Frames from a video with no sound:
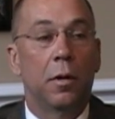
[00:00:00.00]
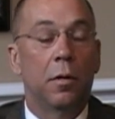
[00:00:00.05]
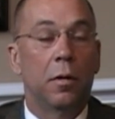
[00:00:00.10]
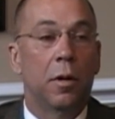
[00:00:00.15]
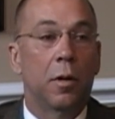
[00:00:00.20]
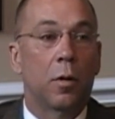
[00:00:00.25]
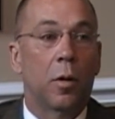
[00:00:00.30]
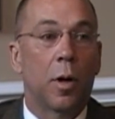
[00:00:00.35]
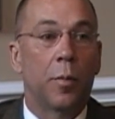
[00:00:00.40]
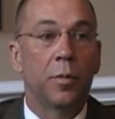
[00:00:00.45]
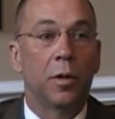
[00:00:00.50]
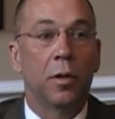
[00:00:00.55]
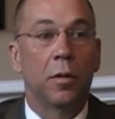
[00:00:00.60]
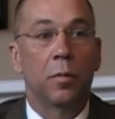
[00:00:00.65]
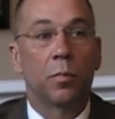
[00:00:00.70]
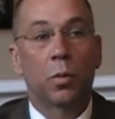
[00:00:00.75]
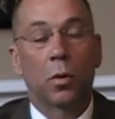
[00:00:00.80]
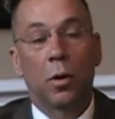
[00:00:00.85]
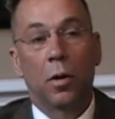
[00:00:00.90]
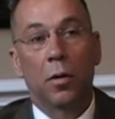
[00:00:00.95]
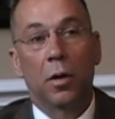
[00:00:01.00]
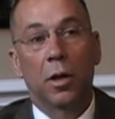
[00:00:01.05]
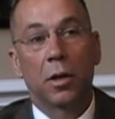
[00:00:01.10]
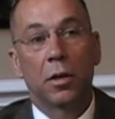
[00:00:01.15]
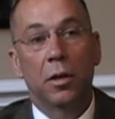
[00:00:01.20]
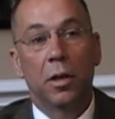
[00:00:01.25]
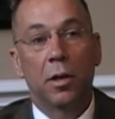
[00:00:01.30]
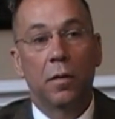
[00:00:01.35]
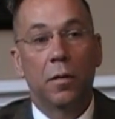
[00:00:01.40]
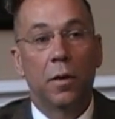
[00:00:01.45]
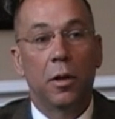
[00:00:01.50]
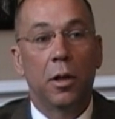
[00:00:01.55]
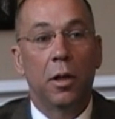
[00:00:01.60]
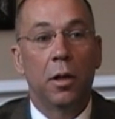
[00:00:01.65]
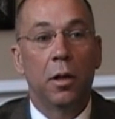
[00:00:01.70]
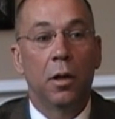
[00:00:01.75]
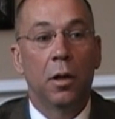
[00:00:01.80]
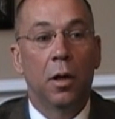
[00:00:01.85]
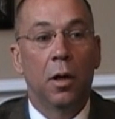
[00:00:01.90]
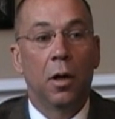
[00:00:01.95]
interrupting
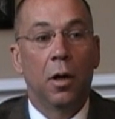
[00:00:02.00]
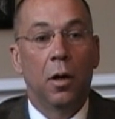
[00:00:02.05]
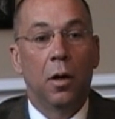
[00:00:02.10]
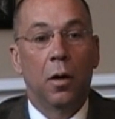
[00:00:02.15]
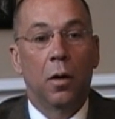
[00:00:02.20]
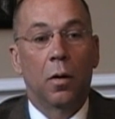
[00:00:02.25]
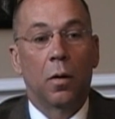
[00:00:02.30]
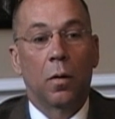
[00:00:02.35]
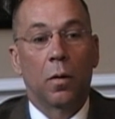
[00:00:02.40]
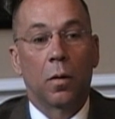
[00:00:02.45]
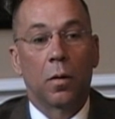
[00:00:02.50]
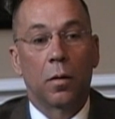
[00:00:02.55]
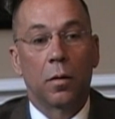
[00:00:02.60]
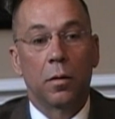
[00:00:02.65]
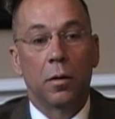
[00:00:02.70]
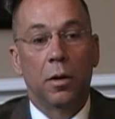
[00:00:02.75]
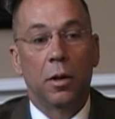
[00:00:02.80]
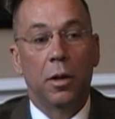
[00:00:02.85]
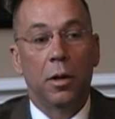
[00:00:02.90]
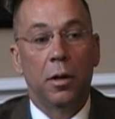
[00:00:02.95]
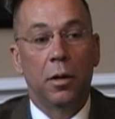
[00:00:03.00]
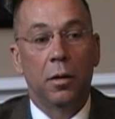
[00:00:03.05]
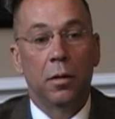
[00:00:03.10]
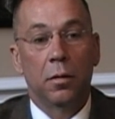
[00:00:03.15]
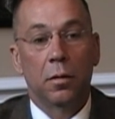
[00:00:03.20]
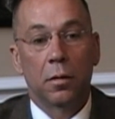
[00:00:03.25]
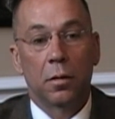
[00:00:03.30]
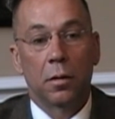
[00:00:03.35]
productivity or the